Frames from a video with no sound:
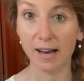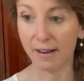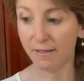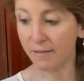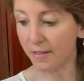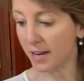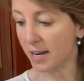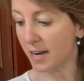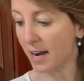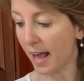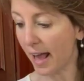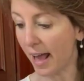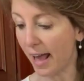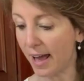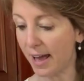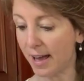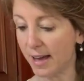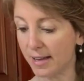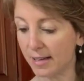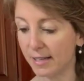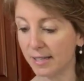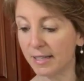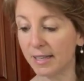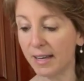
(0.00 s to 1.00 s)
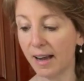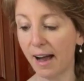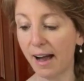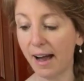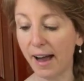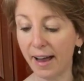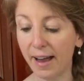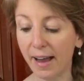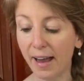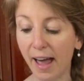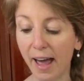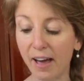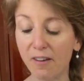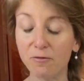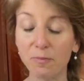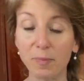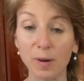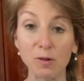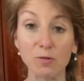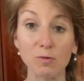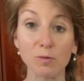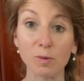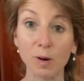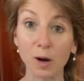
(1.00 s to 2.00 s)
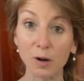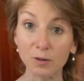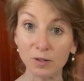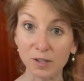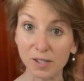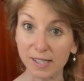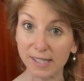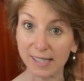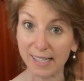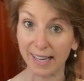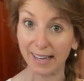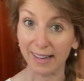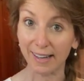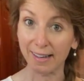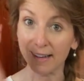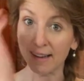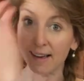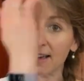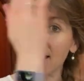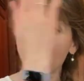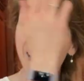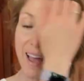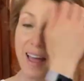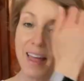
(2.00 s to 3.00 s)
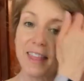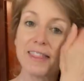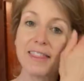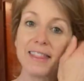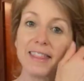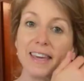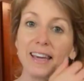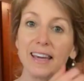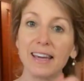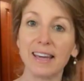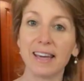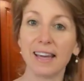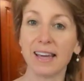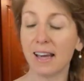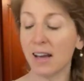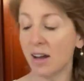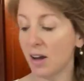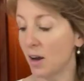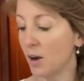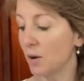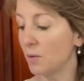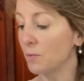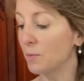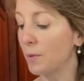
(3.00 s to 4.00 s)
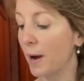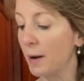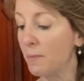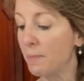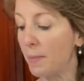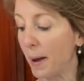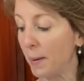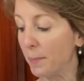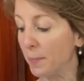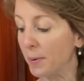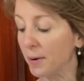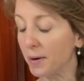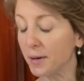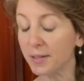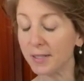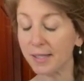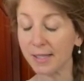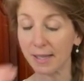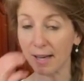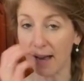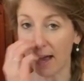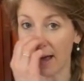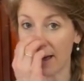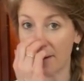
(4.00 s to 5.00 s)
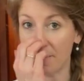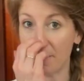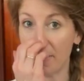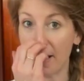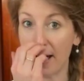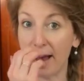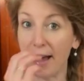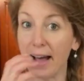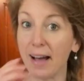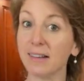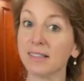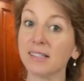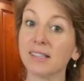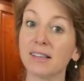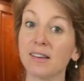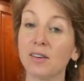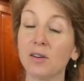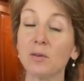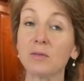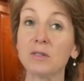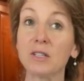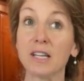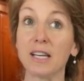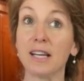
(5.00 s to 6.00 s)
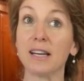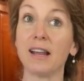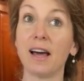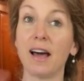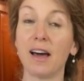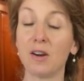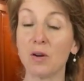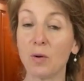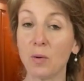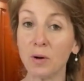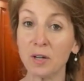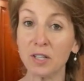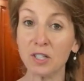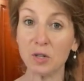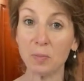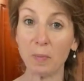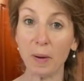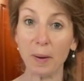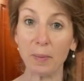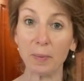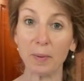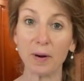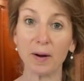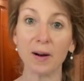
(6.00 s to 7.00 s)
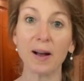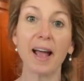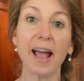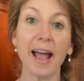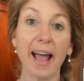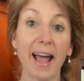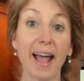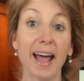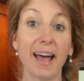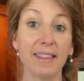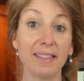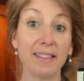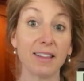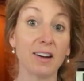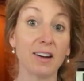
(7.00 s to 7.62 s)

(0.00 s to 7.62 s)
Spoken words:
oven, and I have been roasting the red peppers. I also did an orange pepper and the